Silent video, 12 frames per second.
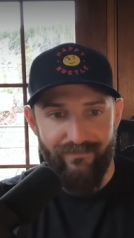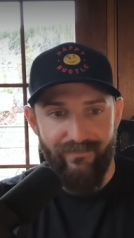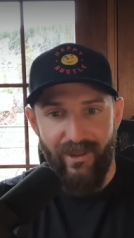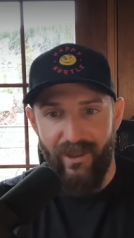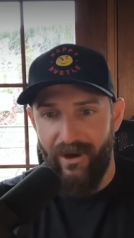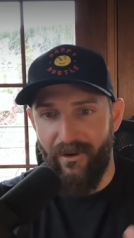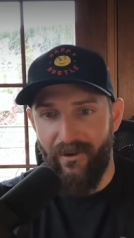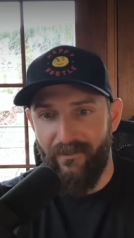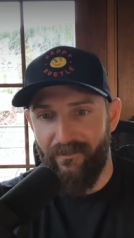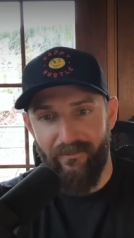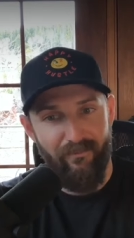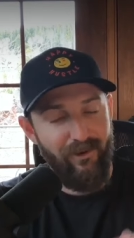you know,
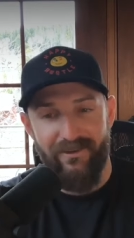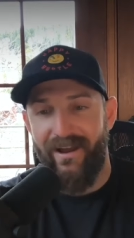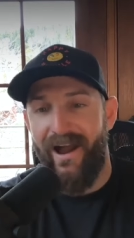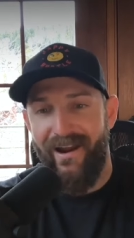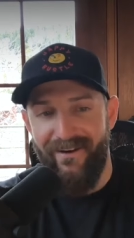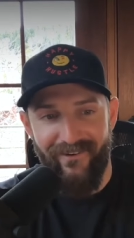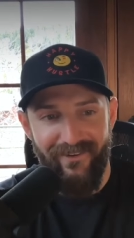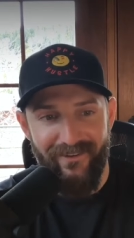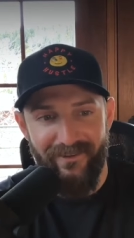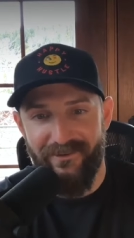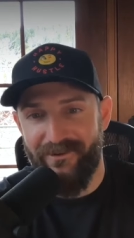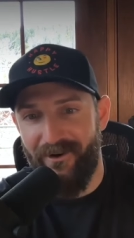retire
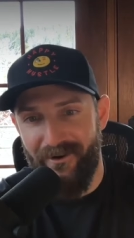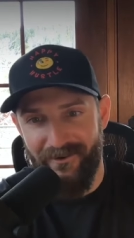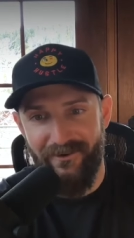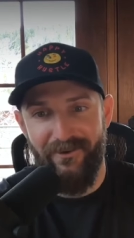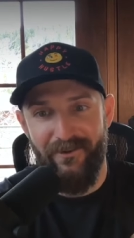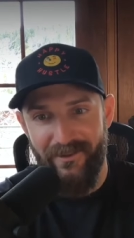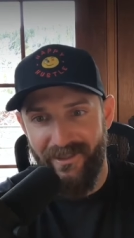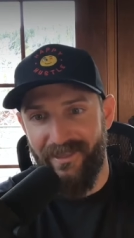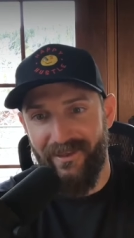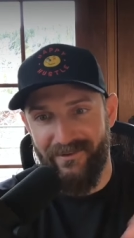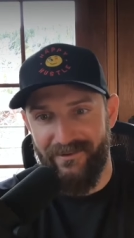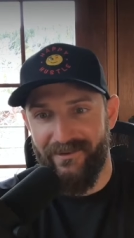and start doing the
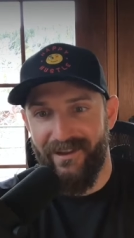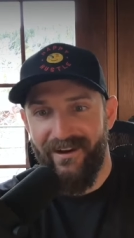things you